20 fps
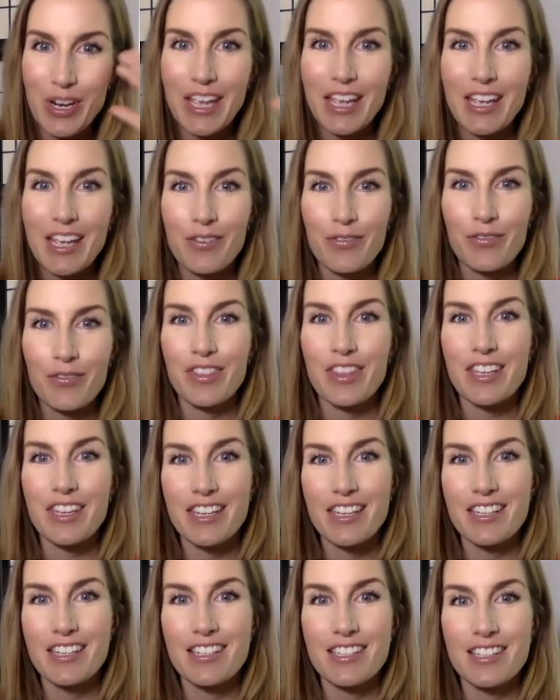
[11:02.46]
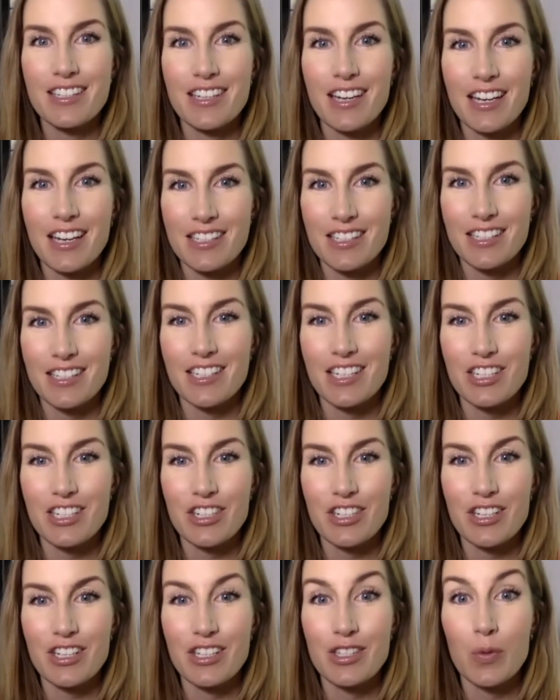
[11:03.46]
if these
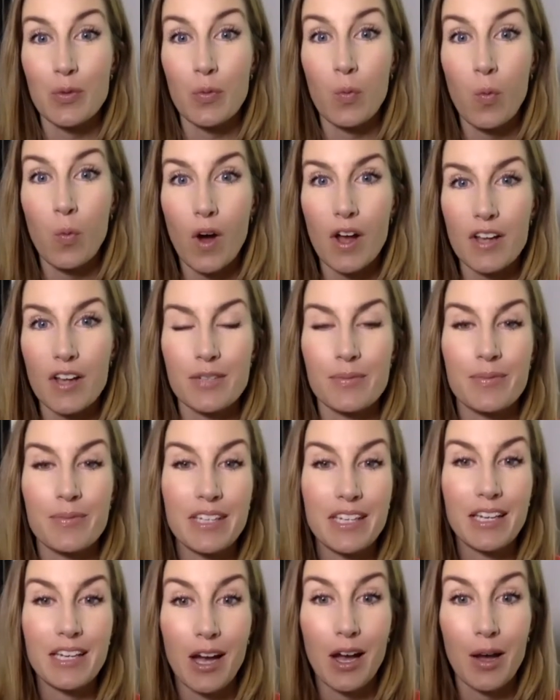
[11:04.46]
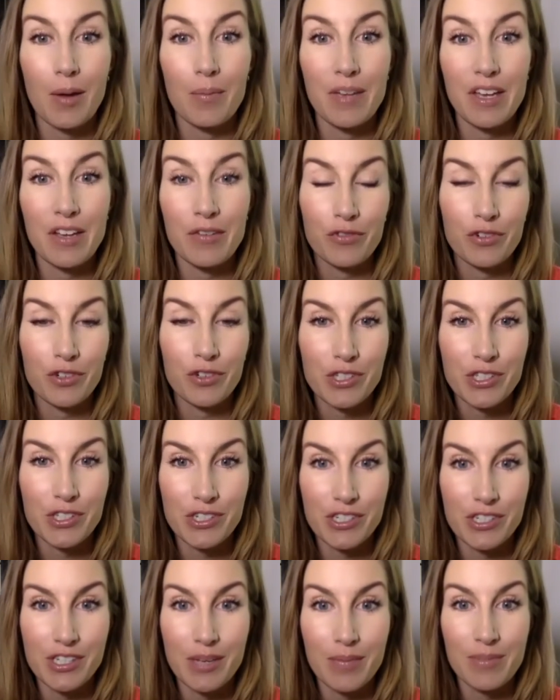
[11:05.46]
estheticians want to become
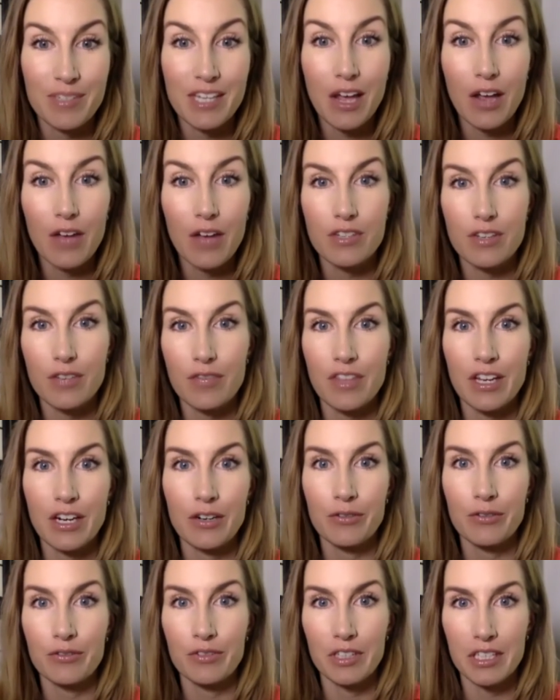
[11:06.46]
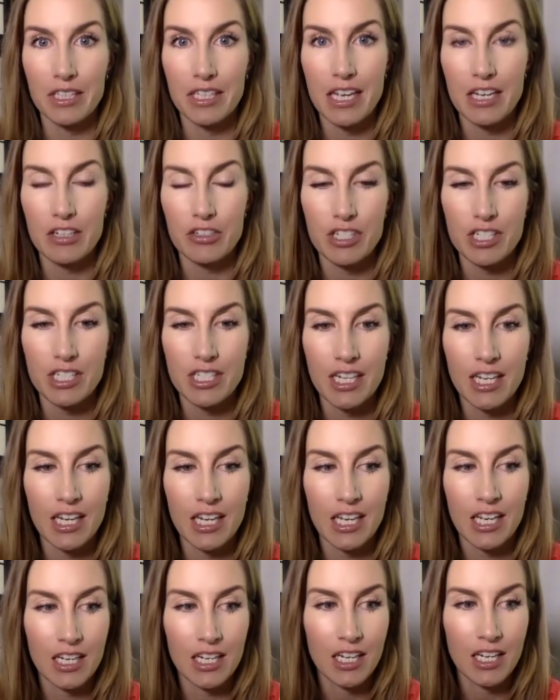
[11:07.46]
influencers themselves, if they're really interested
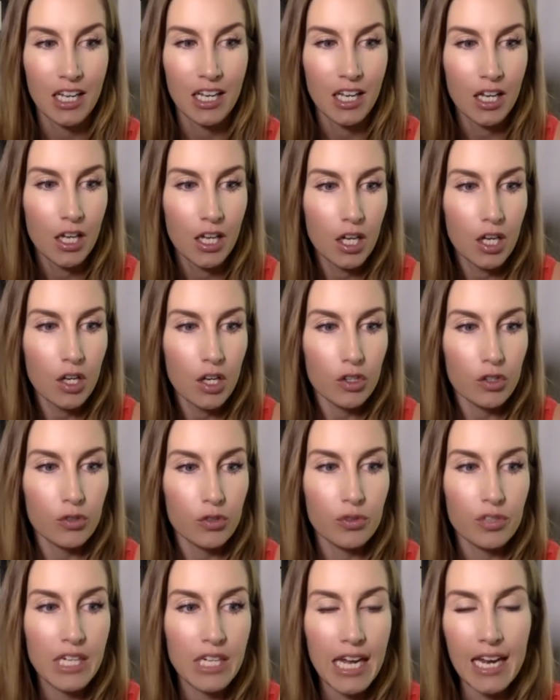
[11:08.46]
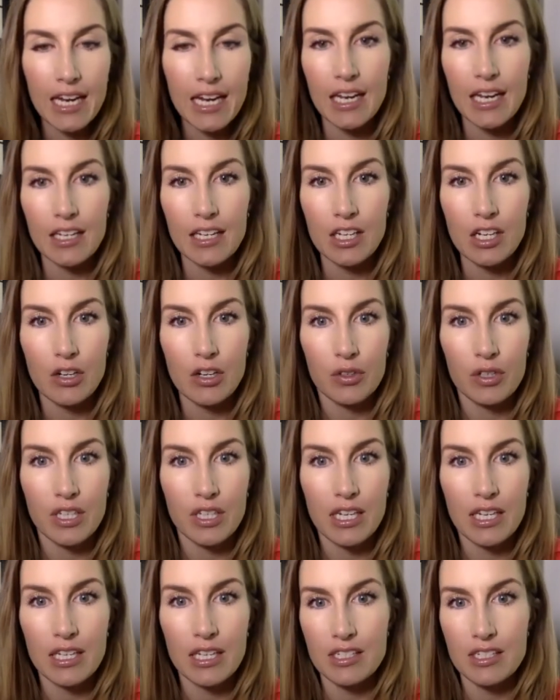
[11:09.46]
in creating,
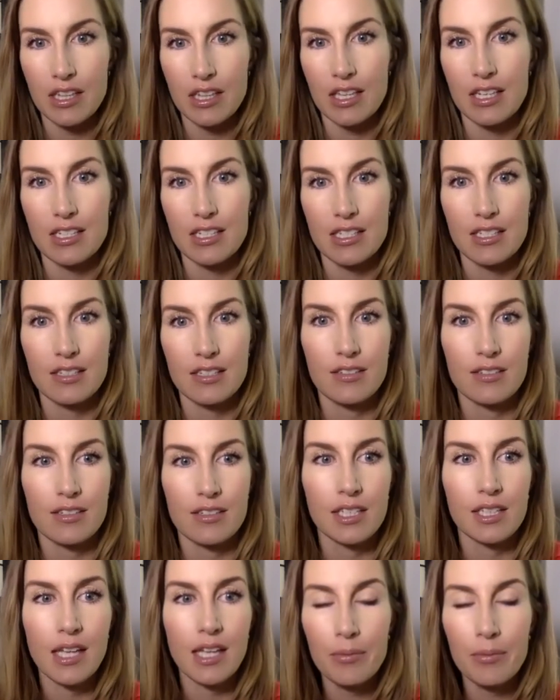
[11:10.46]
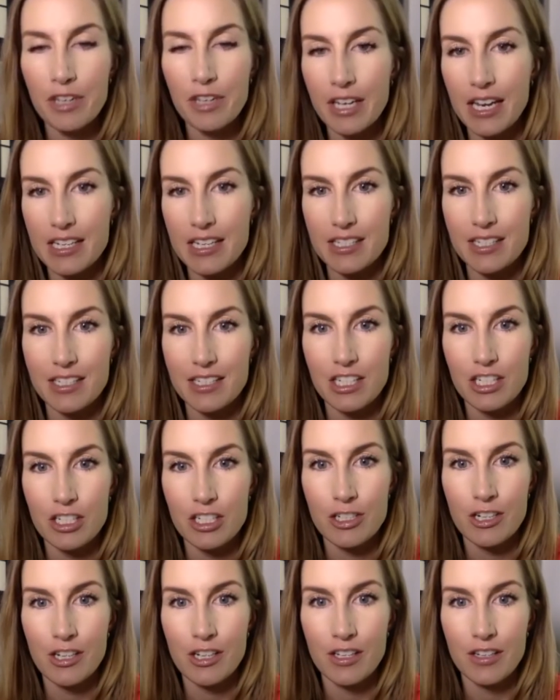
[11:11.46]
getting to this celebrity
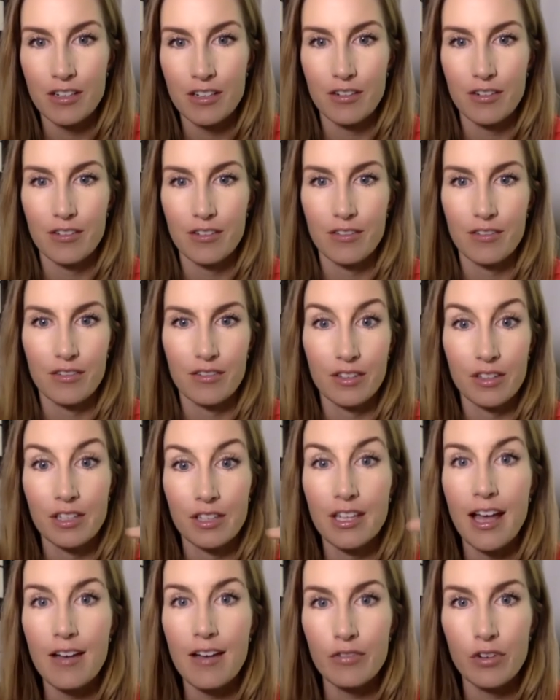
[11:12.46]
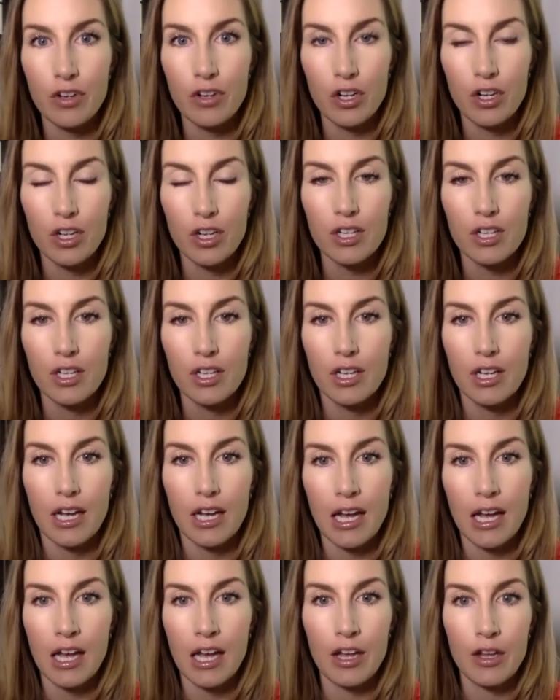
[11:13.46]
esthetician level,
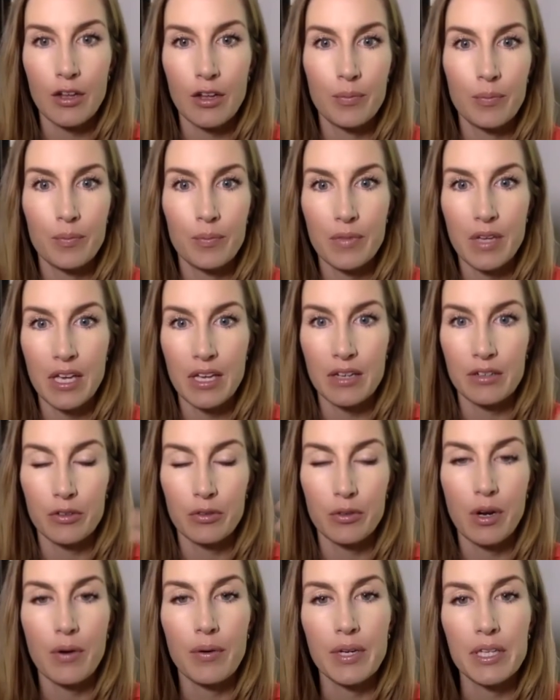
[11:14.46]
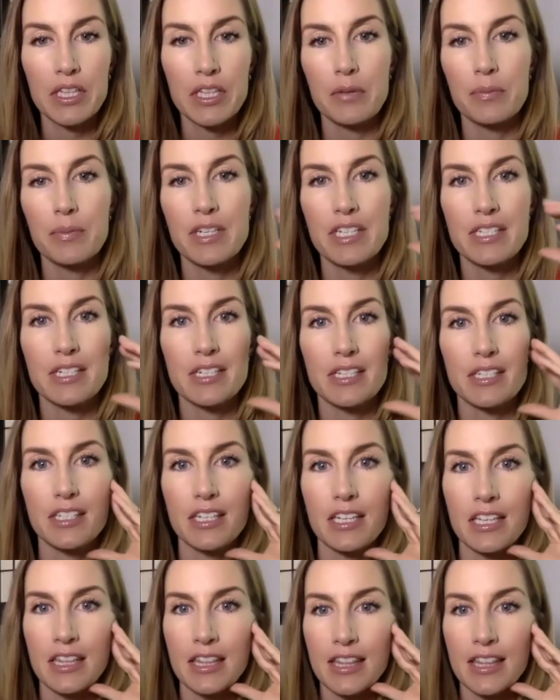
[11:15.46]
and growing their business
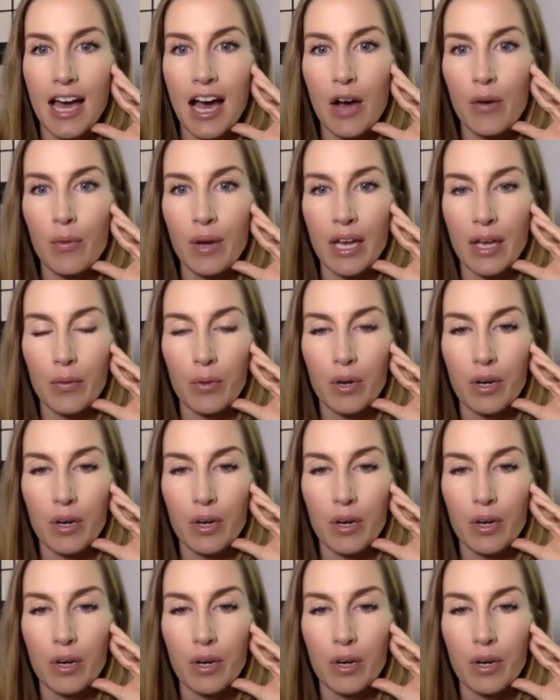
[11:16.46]
in that way.